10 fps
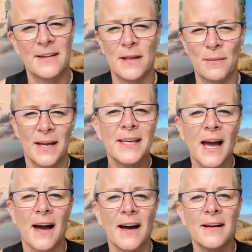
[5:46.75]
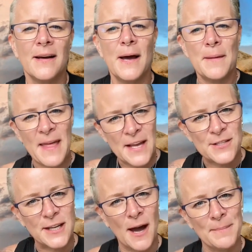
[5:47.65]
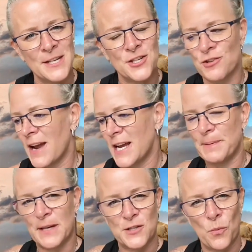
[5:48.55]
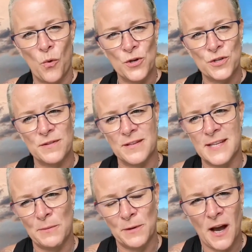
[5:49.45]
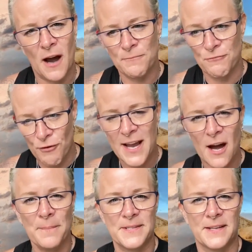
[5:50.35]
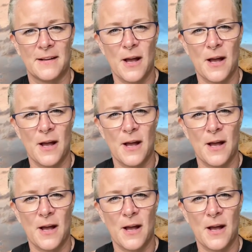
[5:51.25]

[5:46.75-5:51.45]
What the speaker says: And they were like, yeah, they used to come in and trade because the water and the sea would come right up to